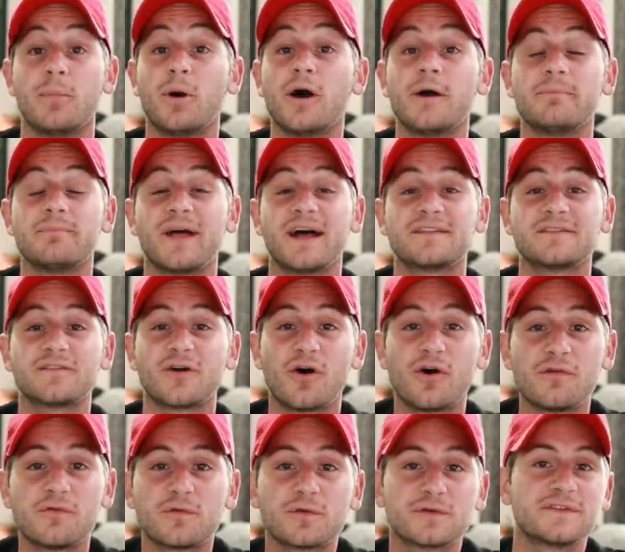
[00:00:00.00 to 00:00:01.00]
But that's
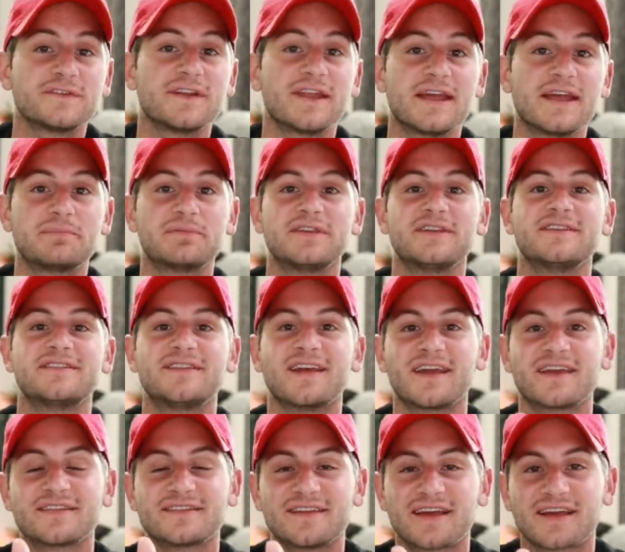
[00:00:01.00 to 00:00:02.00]
all for today. Please
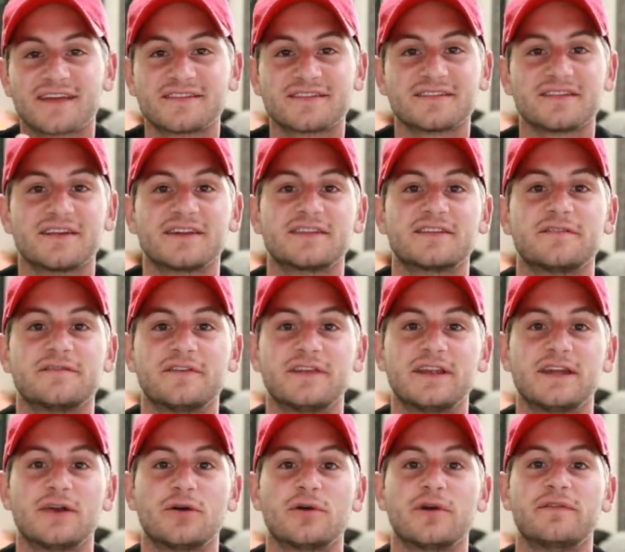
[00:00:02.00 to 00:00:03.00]
take a second to like the
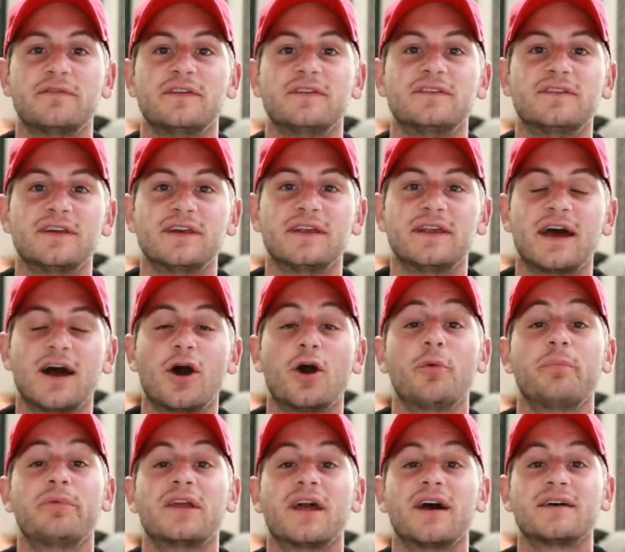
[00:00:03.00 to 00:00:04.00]
video if you did. I
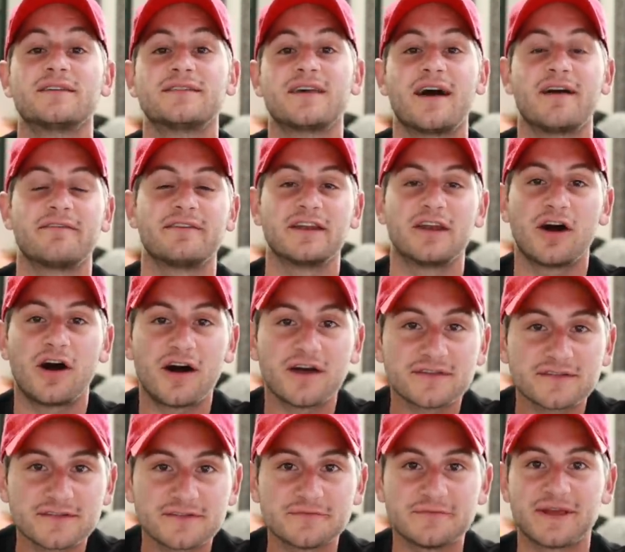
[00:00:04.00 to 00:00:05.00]
hope you guys have an
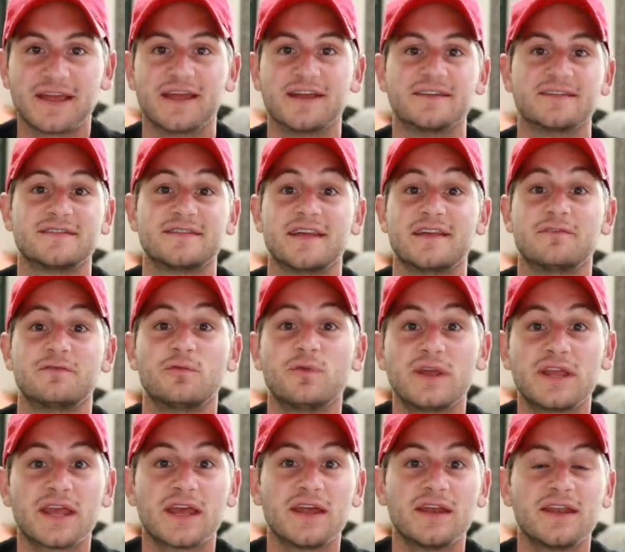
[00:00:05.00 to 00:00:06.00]
awesome and safe
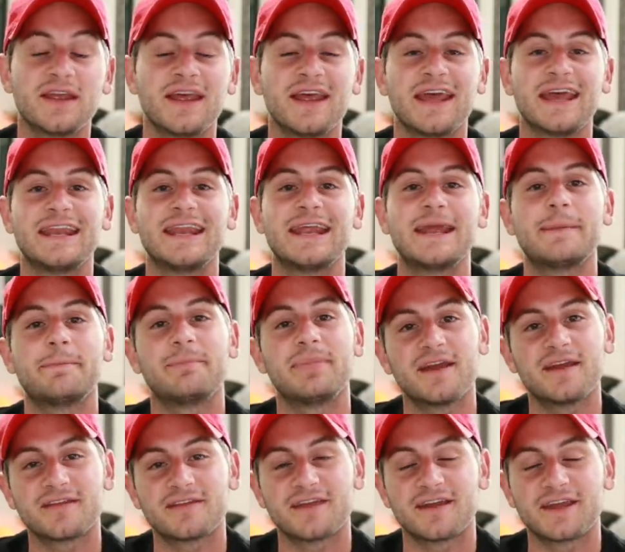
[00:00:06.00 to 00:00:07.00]
weekend, and a
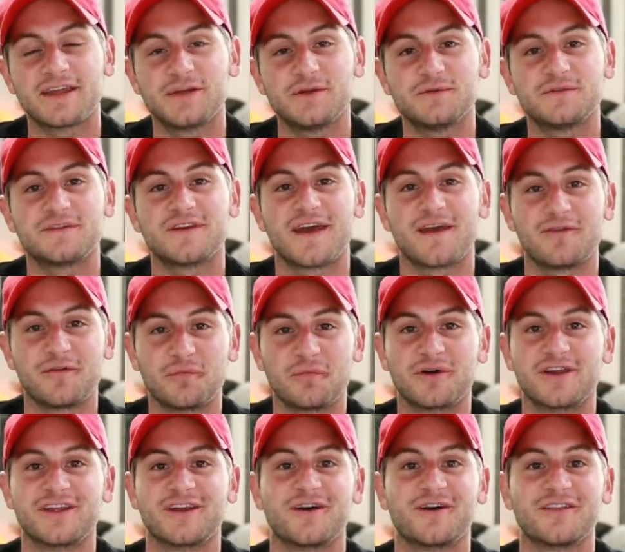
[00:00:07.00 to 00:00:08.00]
big thank you to
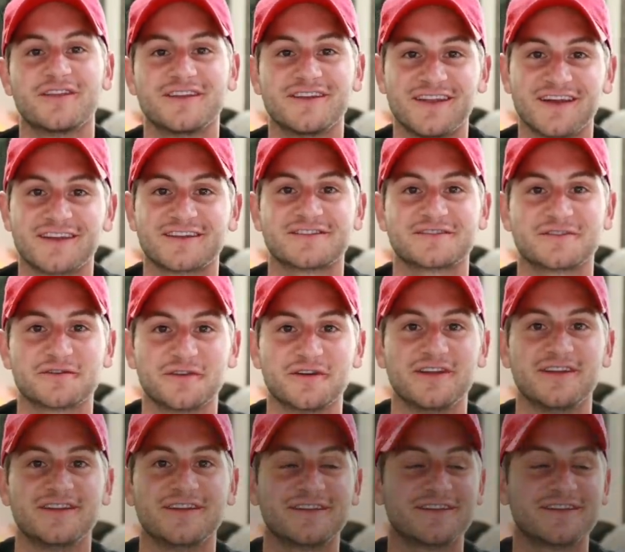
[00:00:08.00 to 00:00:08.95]
everybody on the next screen.